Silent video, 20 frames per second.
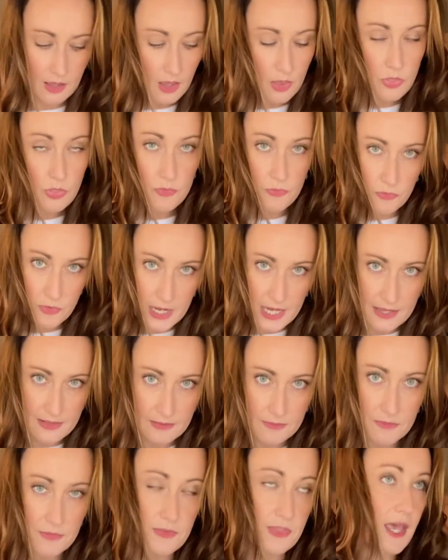The
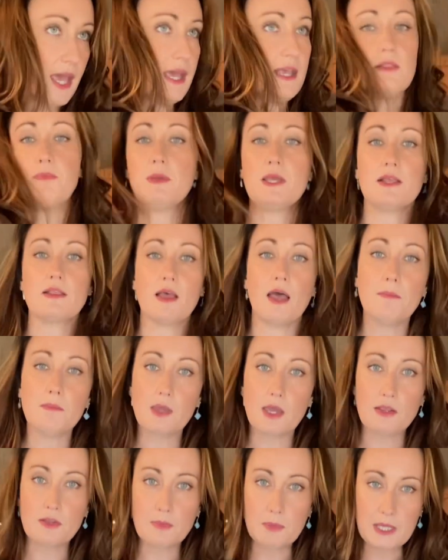reason for that is because I'm
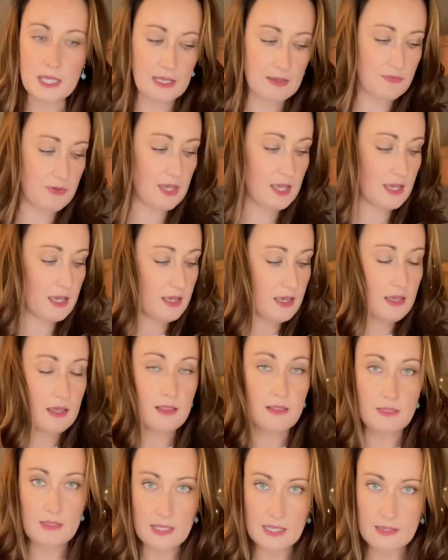going to be giving
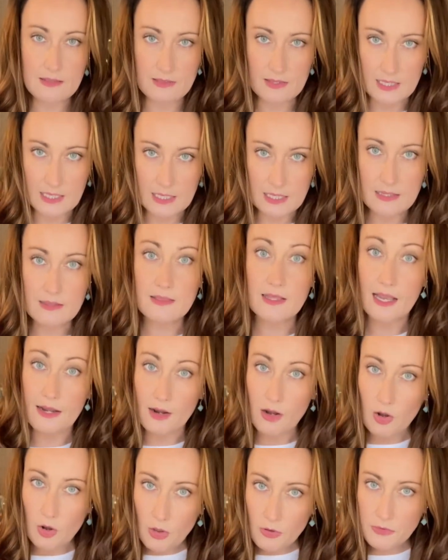these seeds, and
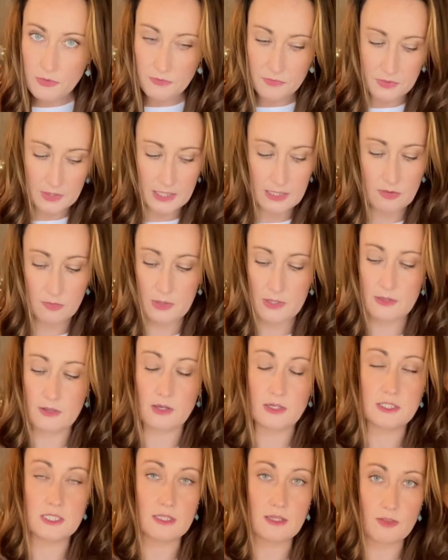a lot of seeds we
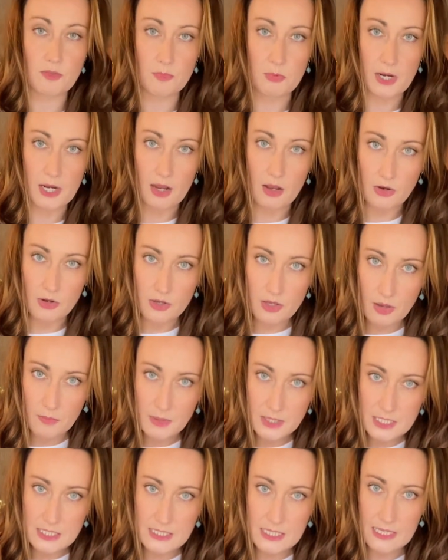start in the spring are
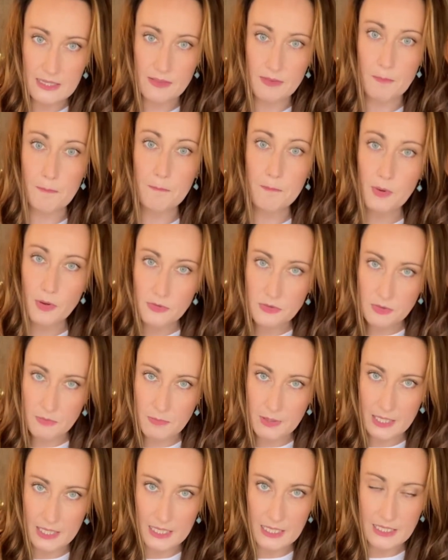going to need some bottom
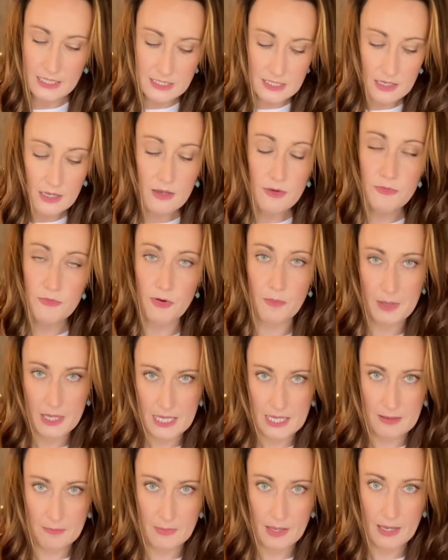heat from a
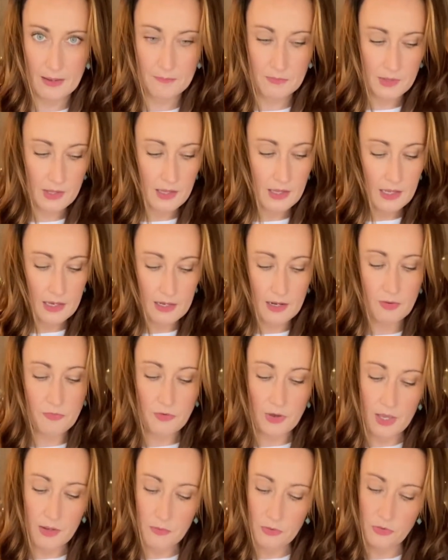heat mat. Now, if
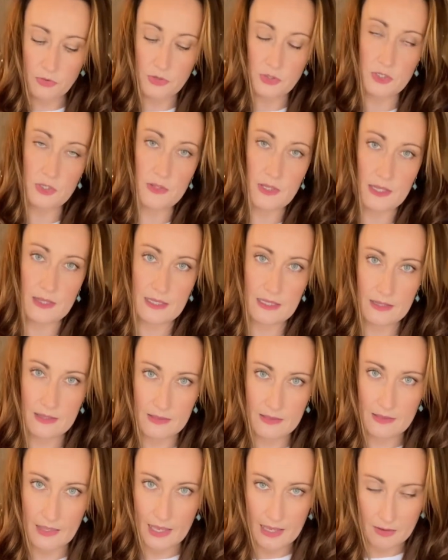I was to do this in
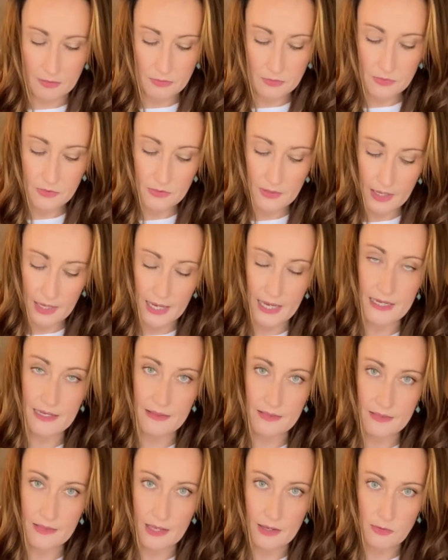cells, say I had a
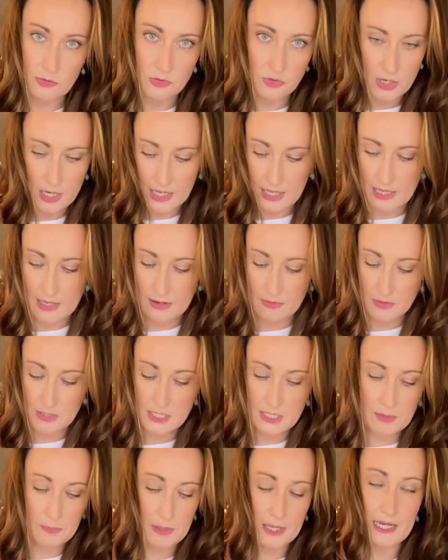cell tray here, and
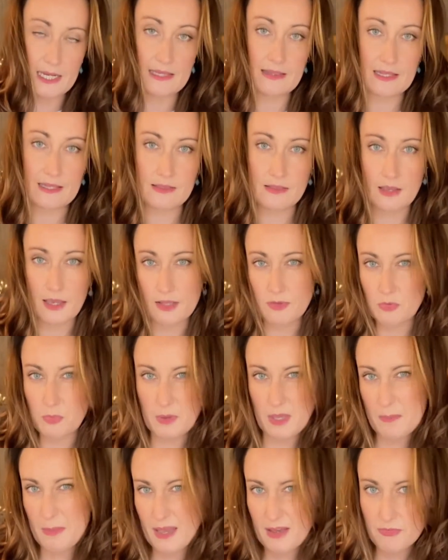typically this size would
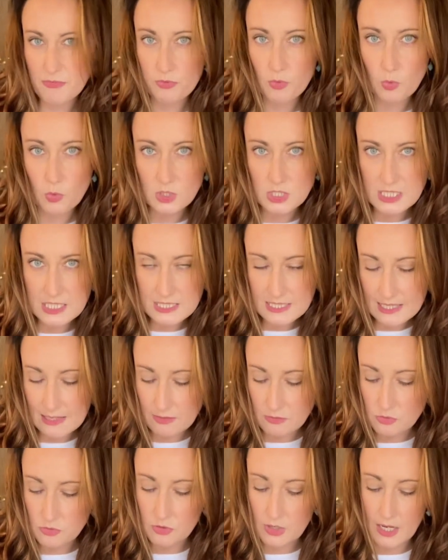be about a 40
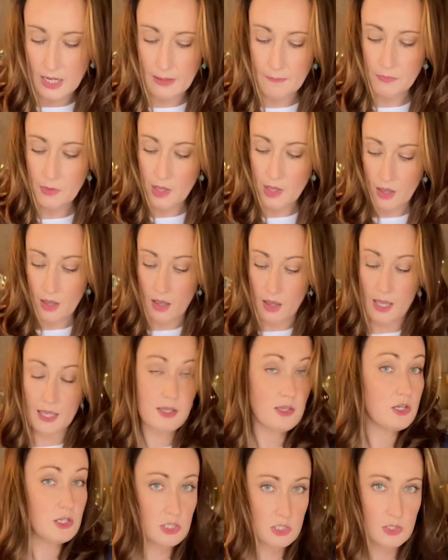cell tray, I
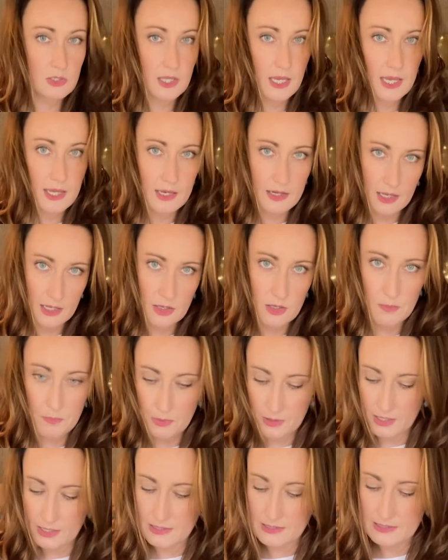could do that, and I could
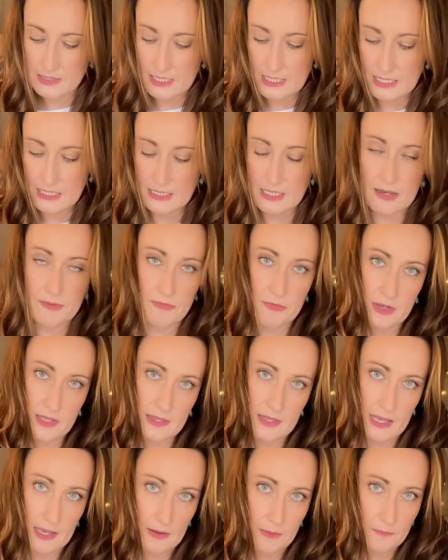put a seed every
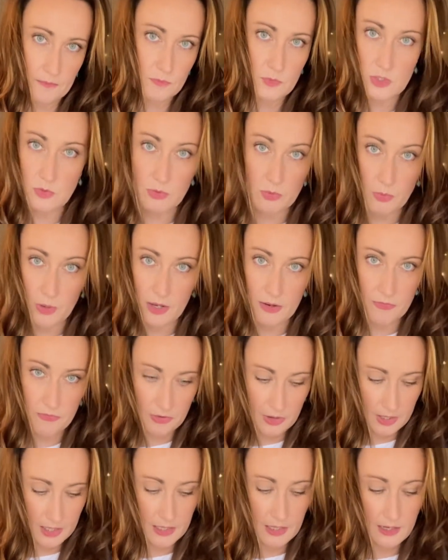cell, which would work
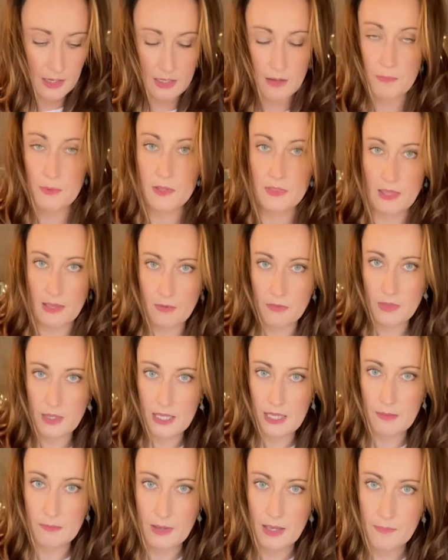fine, and I could put that on the
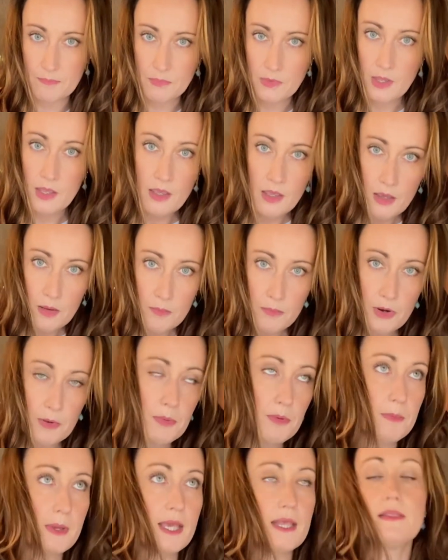heat mat.
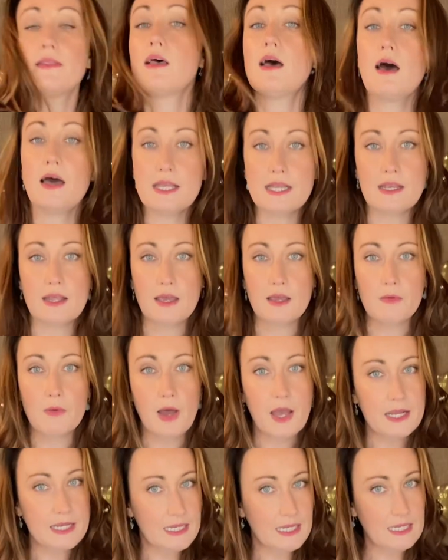Problem is, I know
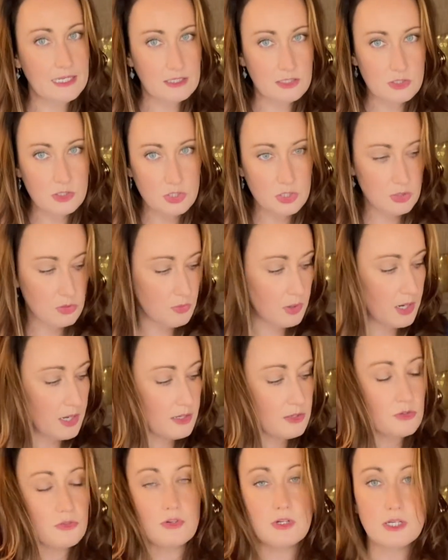I need
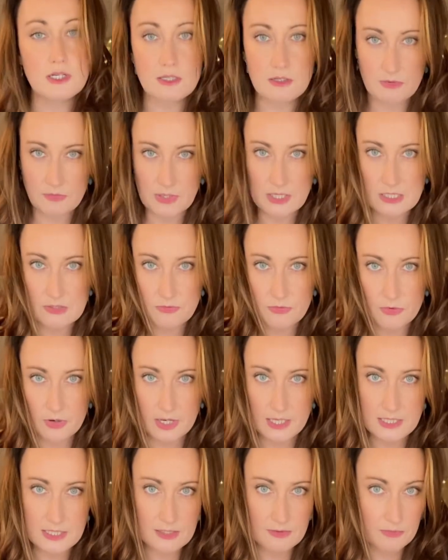200 of each
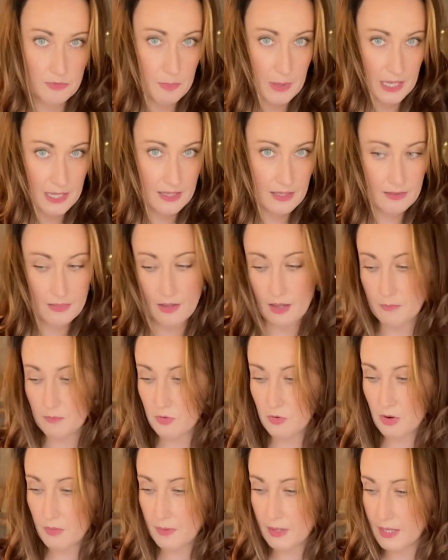variety of Rudbeckia that I'm
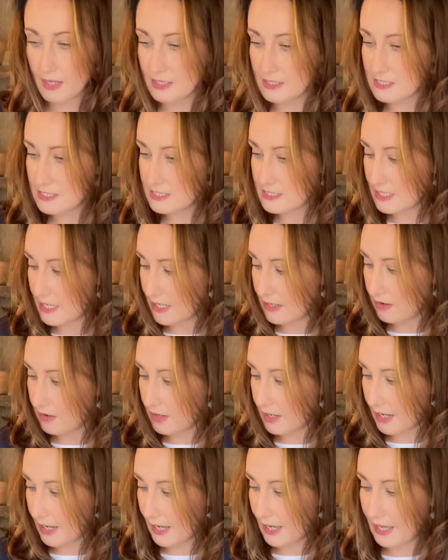growing, and today
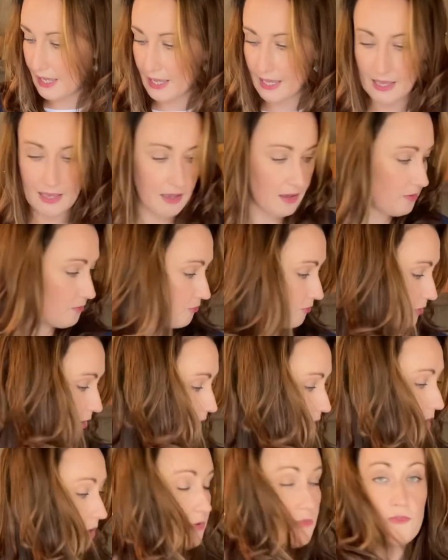I have
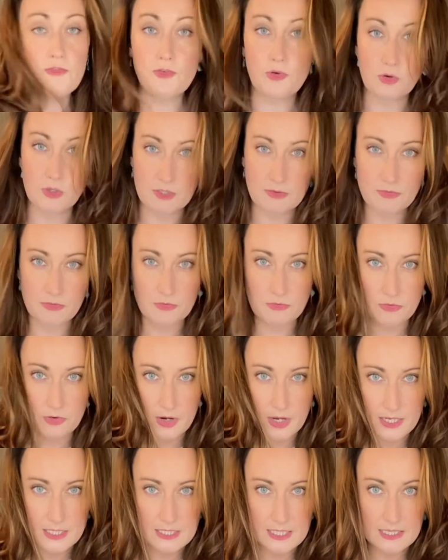4 different
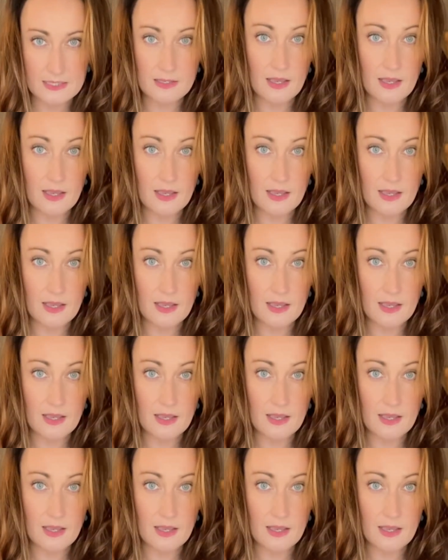varieties.